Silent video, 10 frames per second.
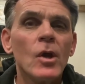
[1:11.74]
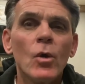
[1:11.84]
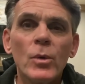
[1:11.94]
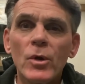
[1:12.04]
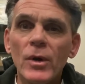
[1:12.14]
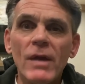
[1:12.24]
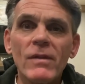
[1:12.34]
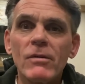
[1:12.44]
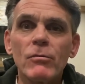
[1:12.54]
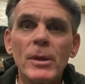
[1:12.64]
We don't have that
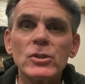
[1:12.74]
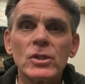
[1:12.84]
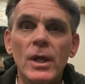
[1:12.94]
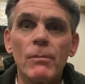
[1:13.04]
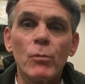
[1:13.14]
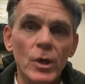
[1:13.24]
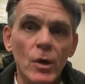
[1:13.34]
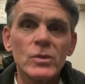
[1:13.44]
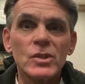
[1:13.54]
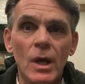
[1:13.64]
information yet. We know
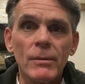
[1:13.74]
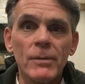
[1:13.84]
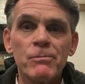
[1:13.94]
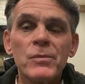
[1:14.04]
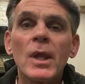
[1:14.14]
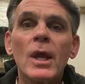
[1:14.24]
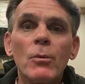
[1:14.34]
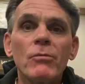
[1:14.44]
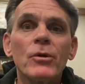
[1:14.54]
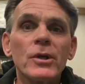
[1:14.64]
it's coming and
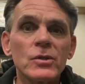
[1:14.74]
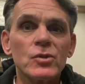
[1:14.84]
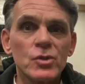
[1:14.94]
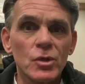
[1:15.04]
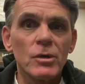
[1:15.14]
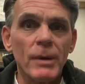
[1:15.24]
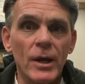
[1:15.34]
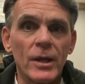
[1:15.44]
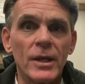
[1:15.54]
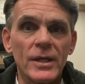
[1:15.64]
we're very concerned about
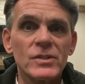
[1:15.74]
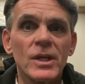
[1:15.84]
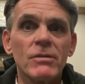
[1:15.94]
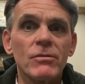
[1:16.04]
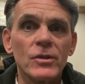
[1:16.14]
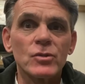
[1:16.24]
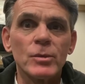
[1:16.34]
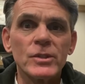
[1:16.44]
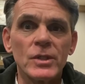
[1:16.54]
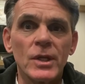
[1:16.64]
it. And I say it for this
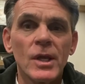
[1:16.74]
reason.